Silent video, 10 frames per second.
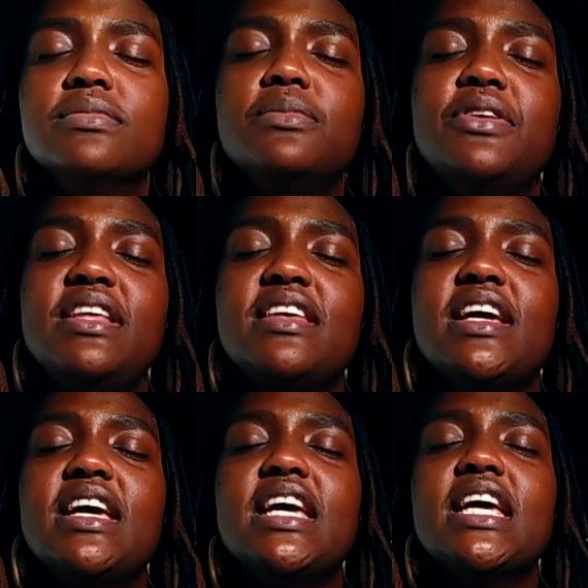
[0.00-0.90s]

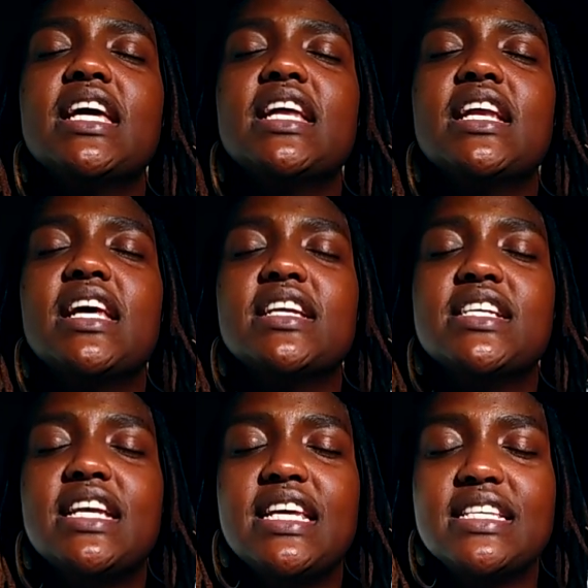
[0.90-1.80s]
breathing in and
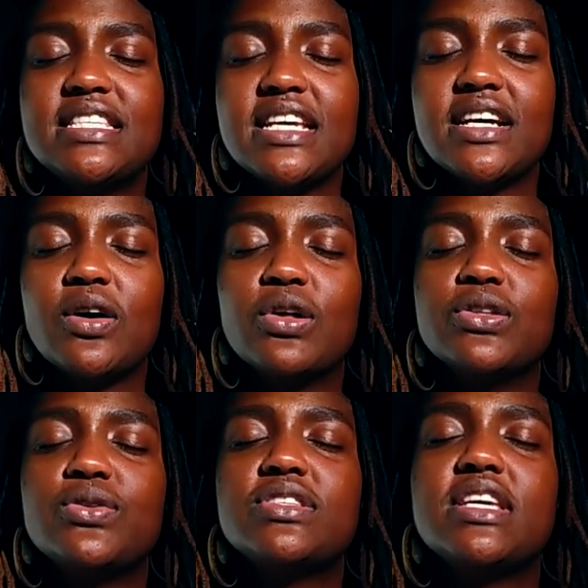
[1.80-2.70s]
releasing all
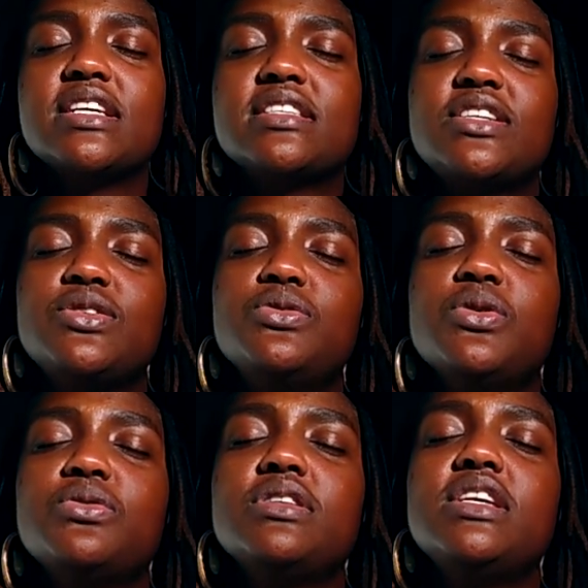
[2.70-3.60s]
those things that you
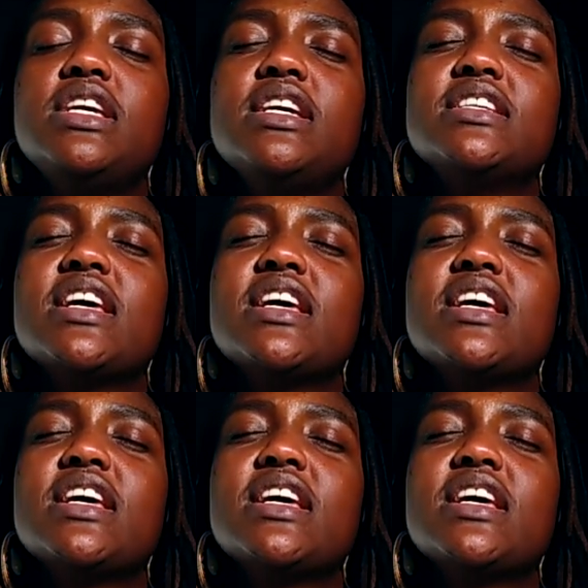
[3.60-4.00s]
don't need,